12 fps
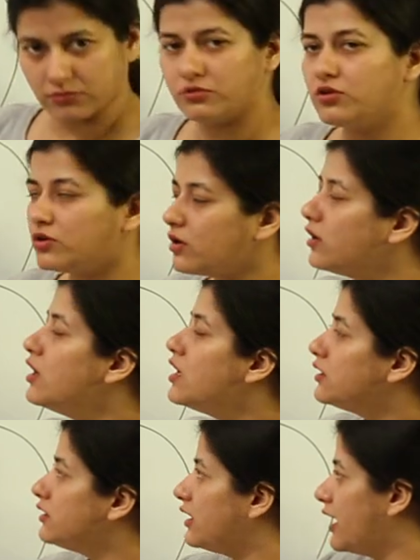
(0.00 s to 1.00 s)
you know,
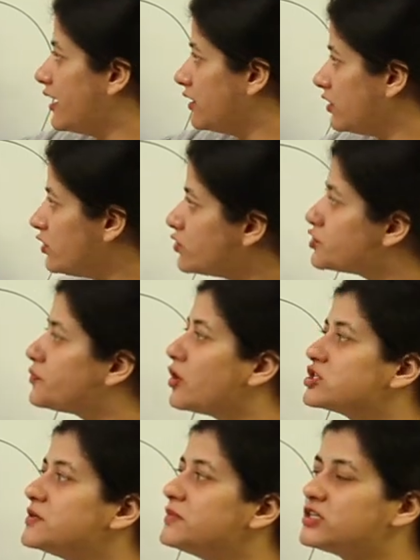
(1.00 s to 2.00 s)
they are in close
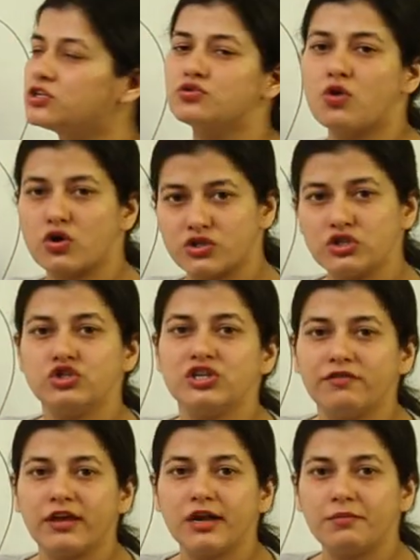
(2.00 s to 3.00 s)
proximity to oxygen
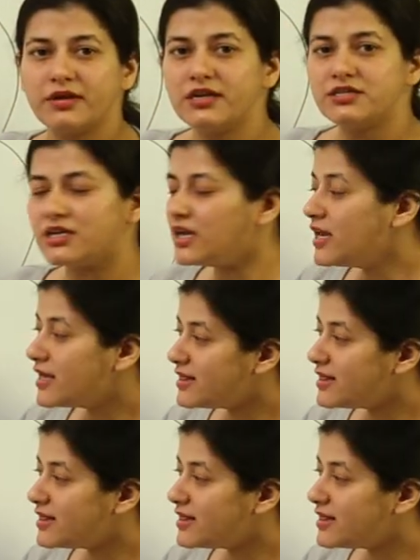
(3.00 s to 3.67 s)
availability,